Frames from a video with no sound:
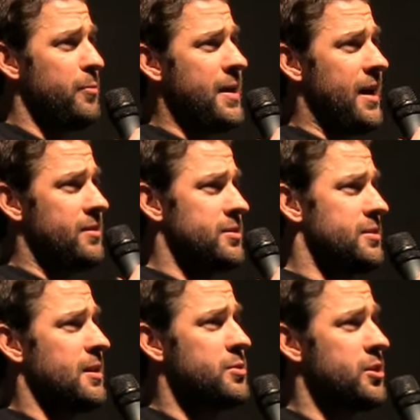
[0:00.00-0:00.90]
it matters
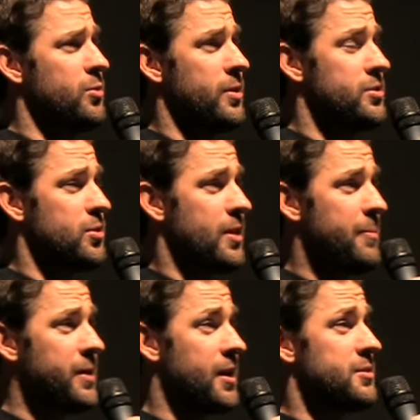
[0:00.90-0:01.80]
except you, and so
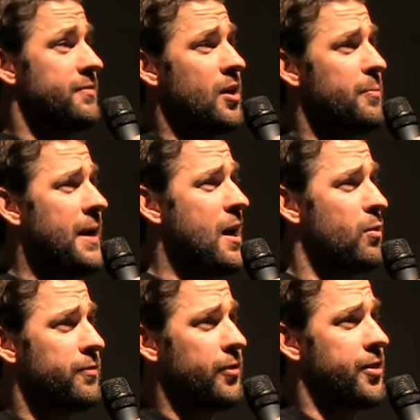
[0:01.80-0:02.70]
that becomes a very
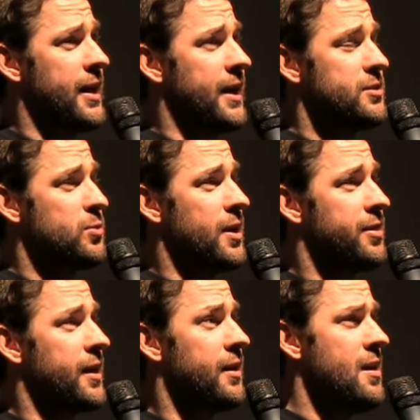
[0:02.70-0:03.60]
powerful thing. And so I
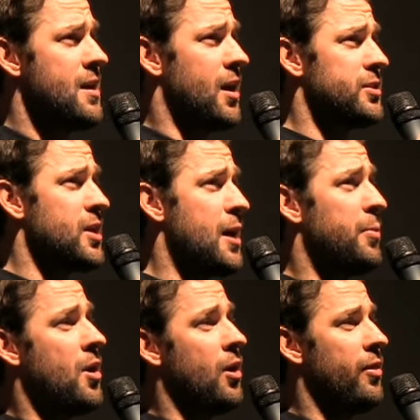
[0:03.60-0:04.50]
think on top
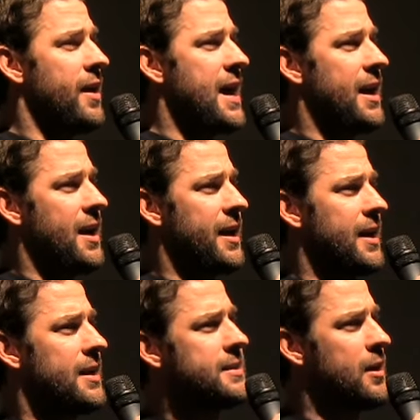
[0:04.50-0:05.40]
of all that, I
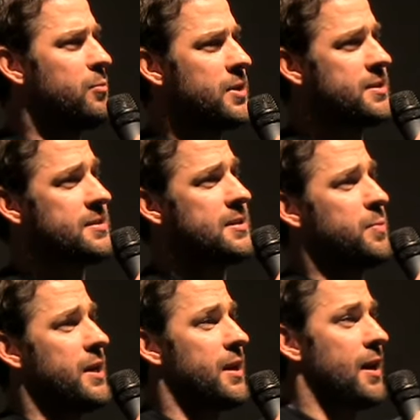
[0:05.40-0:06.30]
got down to
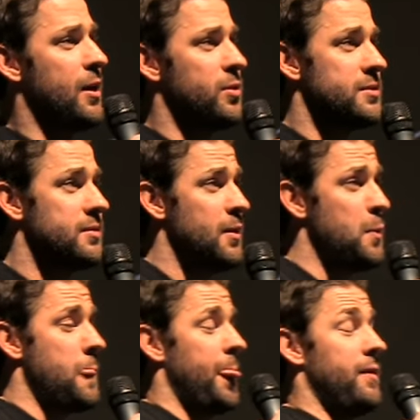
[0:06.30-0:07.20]
Mississippi and I was
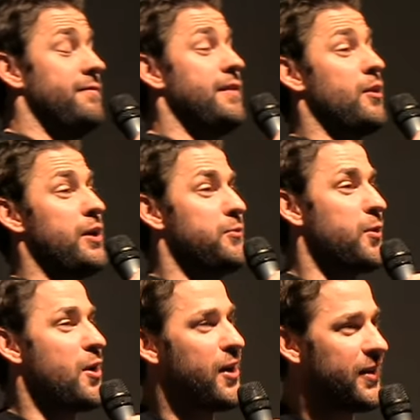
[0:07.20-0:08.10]
very
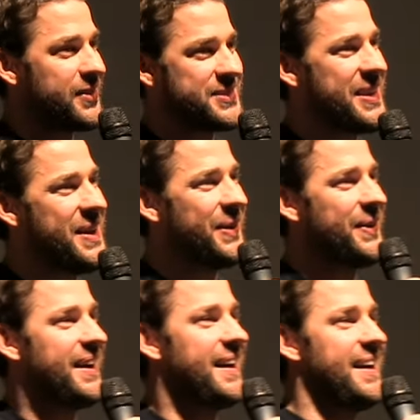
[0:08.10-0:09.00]
raw.
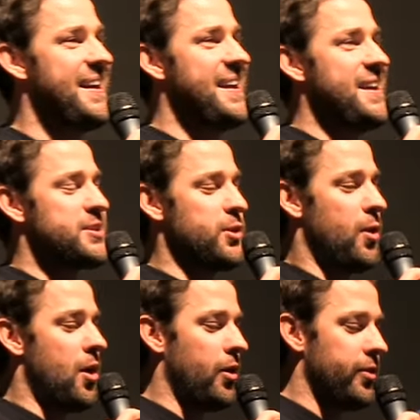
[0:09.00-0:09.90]
So, uh, so
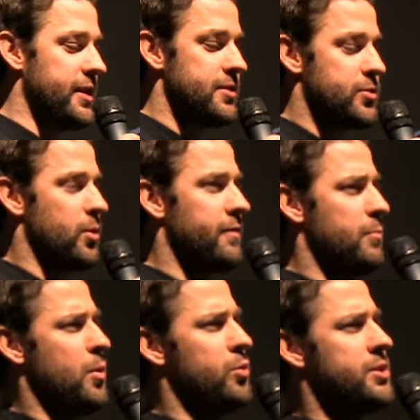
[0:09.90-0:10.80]
all these sort of
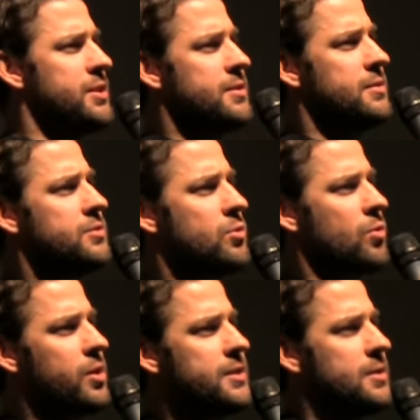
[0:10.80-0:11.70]
emotions and
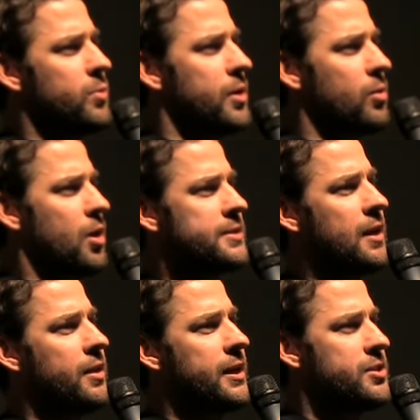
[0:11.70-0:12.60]
stories that we were all
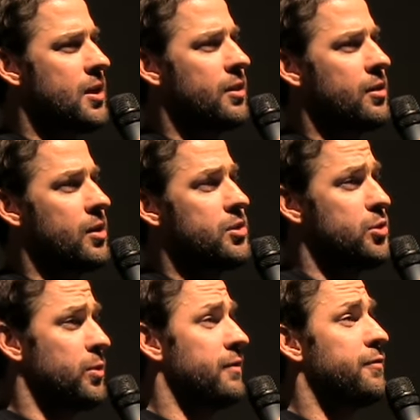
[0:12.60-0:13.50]
telling each other and
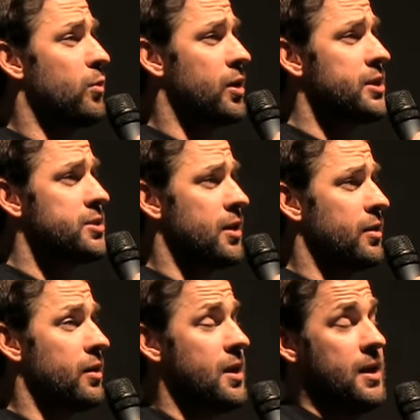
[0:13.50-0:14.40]
doing for each other,